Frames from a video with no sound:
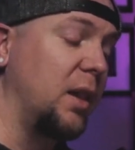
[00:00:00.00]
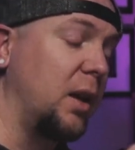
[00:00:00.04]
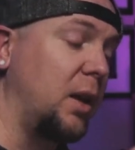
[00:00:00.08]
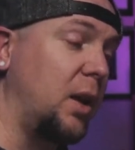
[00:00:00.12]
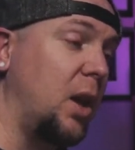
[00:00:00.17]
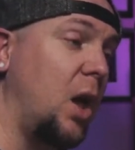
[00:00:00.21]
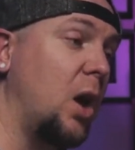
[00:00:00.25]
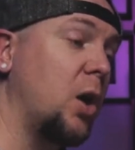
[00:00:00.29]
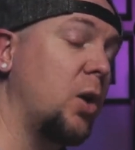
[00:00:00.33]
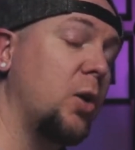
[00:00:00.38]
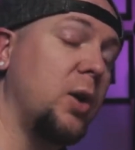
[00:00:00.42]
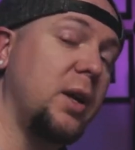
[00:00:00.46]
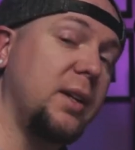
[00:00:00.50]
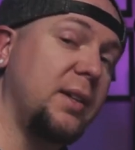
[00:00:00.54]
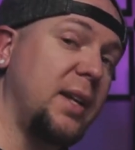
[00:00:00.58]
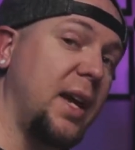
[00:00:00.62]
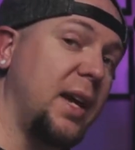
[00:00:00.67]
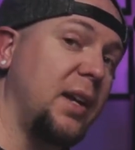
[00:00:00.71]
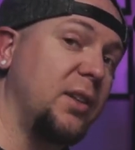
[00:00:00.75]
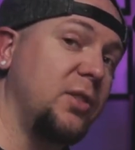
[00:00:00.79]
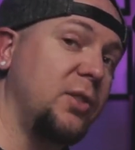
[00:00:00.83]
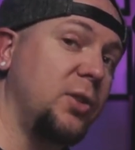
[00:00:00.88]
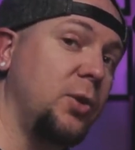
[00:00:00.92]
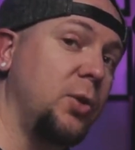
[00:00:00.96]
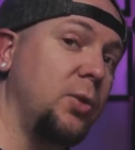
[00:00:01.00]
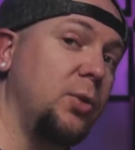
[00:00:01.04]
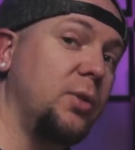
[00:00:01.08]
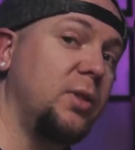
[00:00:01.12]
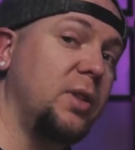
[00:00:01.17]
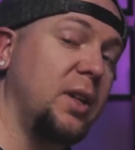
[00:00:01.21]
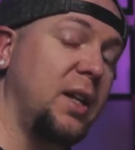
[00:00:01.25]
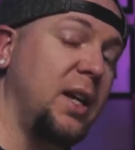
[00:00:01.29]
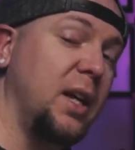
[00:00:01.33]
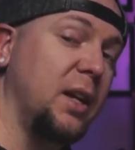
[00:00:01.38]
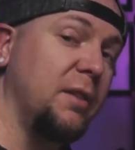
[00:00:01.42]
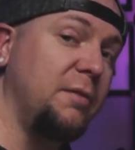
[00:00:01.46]
the longer it takes you
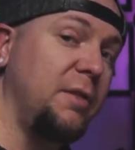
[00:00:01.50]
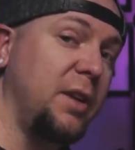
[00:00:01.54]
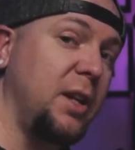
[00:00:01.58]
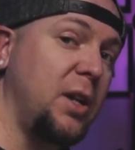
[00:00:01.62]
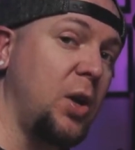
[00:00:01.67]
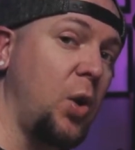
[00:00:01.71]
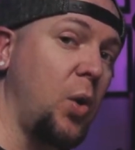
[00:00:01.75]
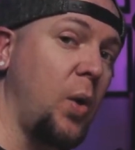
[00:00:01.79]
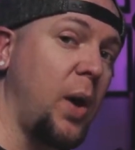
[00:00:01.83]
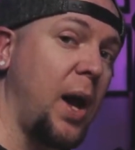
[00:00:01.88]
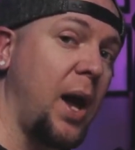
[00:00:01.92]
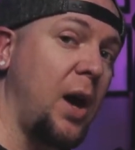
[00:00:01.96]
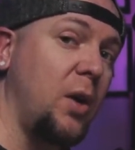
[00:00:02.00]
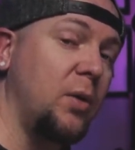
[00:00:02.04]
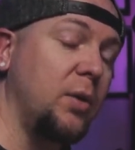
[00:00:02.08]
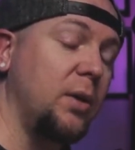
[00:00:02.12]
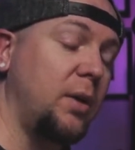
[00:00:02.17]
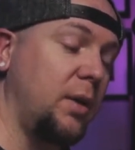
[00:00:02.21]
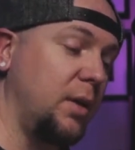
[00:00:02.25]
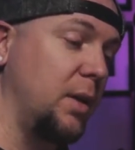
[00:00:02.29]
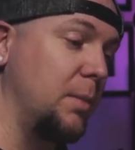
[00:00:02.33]
to get a video out,